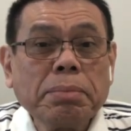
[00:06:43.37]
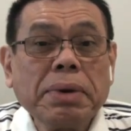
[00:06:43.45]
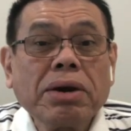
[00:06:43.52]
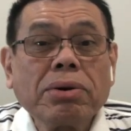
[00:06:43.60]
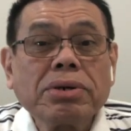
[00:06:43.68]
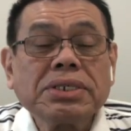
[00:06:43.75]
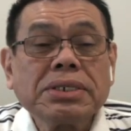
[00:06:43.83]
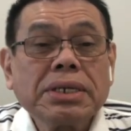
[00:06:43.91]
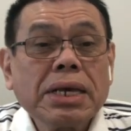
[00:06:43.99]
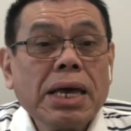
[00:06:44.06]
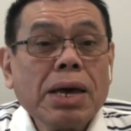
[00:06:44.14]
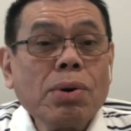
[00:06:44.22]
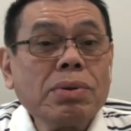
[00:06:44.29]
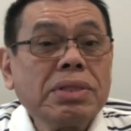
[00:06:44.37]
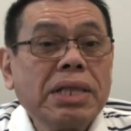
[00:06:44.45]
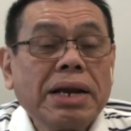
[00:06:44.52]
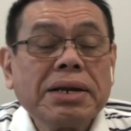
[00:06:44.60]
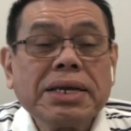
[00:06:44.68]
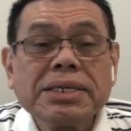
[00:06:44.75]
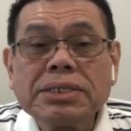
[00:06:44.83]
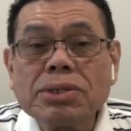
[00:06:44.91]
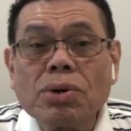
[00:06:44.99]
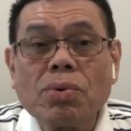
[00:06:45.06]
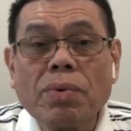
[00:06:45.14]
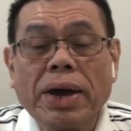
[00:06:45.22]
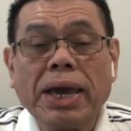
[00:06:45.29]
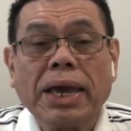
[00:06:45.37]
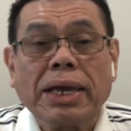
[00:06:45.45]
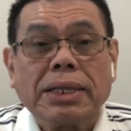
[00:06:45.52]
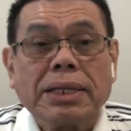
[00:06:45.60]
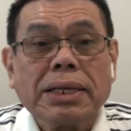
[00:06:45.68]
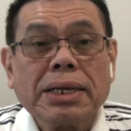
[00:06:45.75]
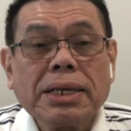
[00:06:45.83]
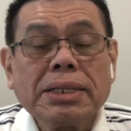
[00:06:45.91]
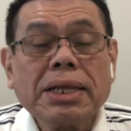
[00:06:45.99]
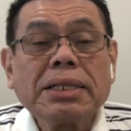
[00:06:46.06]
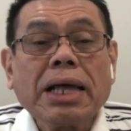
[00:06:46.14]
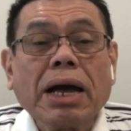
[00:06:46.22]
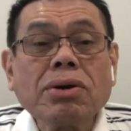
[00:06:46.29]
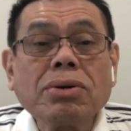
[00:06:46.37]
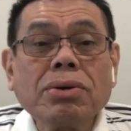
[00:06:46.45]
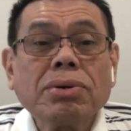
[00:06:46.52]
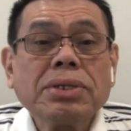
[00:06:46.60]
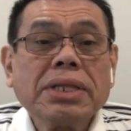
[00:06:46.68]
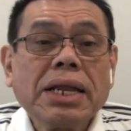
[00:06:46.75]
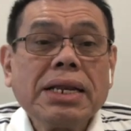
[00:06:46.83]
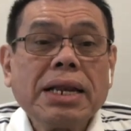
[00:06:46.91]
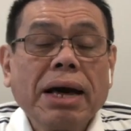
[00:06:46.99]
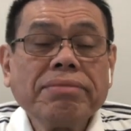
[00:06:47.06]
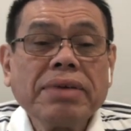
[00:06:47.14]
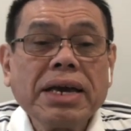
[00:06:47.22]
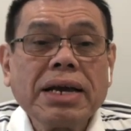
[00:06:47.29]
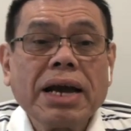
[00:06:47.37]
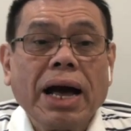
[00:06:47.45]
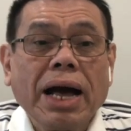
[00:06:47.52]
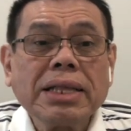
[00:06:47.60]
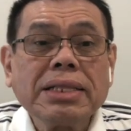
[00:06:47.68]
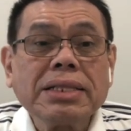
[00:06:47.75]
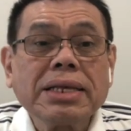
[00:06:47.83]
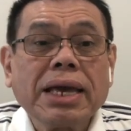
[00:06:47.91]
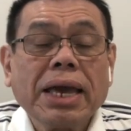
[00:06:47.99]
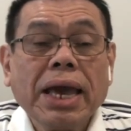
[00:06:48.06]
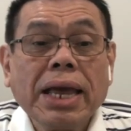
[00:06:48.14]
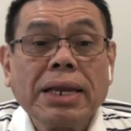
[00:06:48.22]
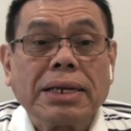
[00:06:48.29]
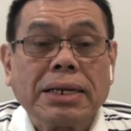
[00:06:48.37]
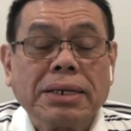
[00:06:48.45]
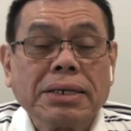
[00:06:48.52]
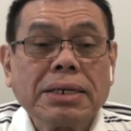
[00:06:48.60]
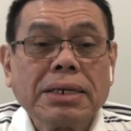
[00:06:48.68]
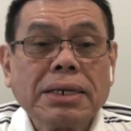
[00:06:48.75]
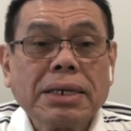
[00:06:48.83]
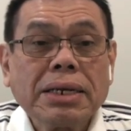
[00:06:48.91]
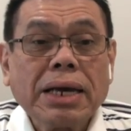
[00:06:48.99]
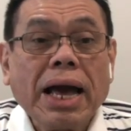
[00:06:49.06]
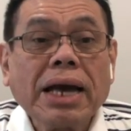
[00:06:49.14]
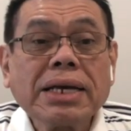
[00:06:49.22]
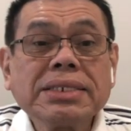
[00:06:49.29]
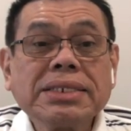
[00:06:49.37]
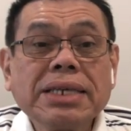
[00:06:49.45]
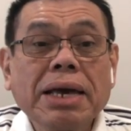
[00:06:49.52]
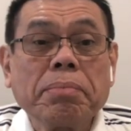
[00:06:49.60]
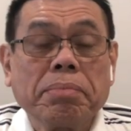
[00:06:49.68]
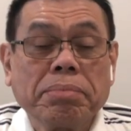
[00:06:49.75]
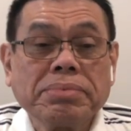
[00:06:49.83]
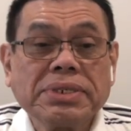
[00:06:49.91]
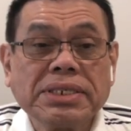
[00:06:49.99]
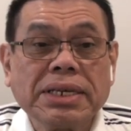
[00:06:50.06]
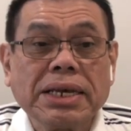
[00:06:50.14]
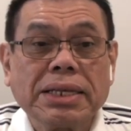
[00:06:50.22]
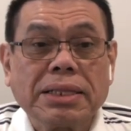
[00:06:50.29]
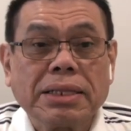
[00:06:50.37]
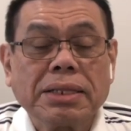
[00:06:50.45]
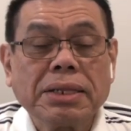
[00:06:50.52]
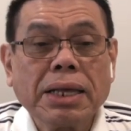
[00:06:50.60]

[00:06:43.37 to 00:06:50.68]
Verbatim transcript: Because there is no way that a good and loving God can accept sin.